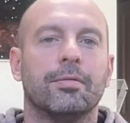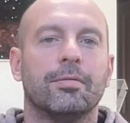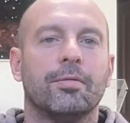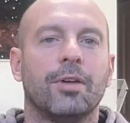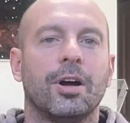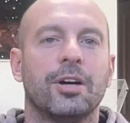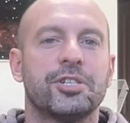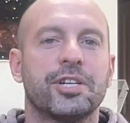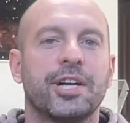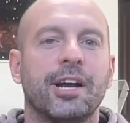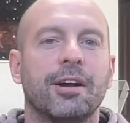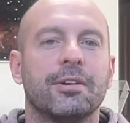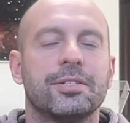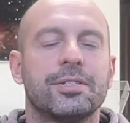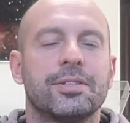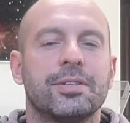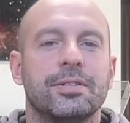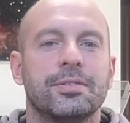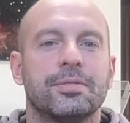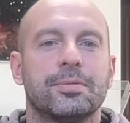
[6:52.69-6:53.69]
Roger
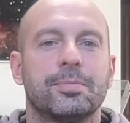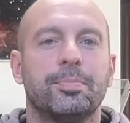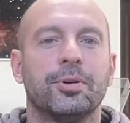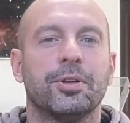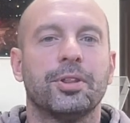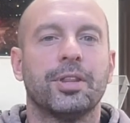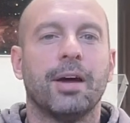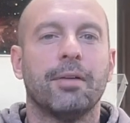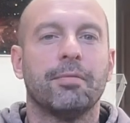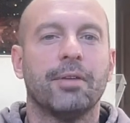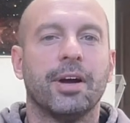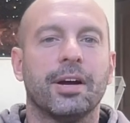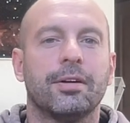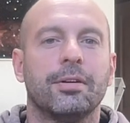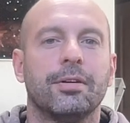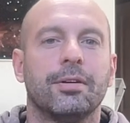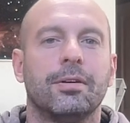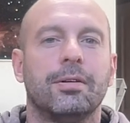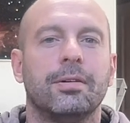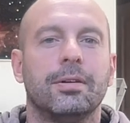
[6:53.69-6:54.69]
Garrison's put that
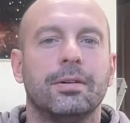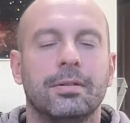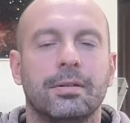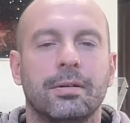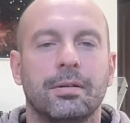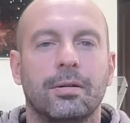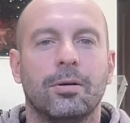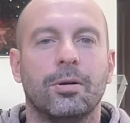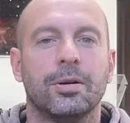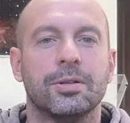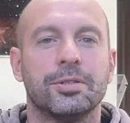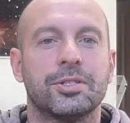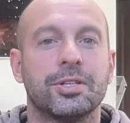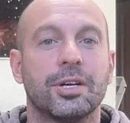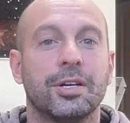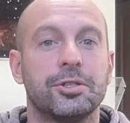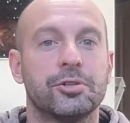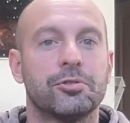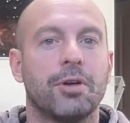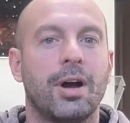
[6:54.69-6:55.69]
record on
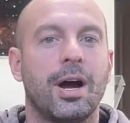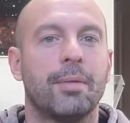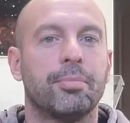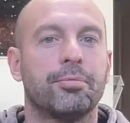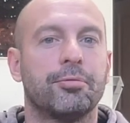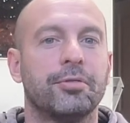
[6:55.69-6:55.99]
Sudden Drop,